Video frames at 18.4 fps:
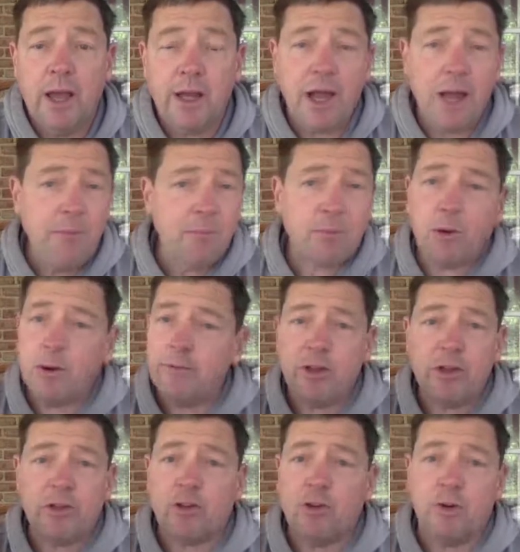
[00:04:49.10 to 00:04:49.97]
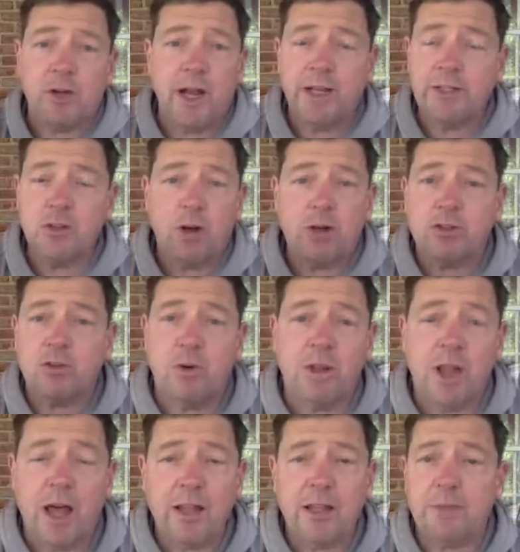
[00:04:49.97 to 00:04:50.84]
And I'm privy to it. I talk
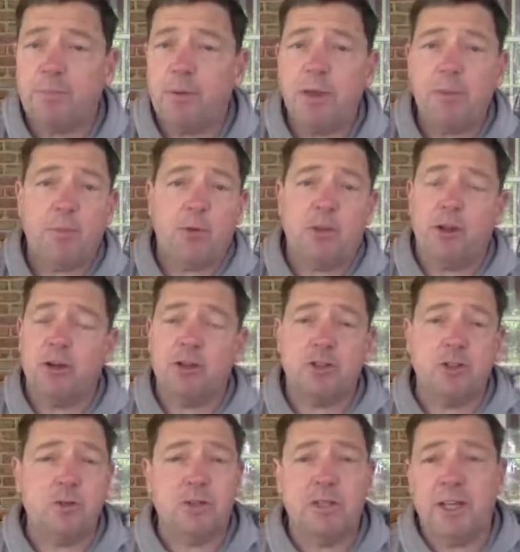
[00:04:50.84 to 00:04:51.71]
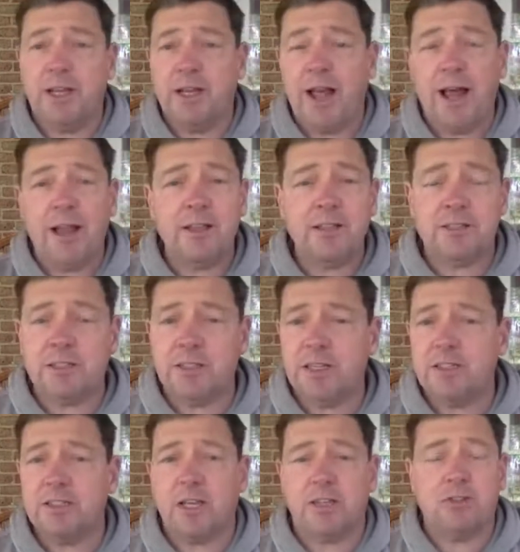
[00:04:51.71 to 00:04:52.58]
to a lot of the people that are doing the analyses.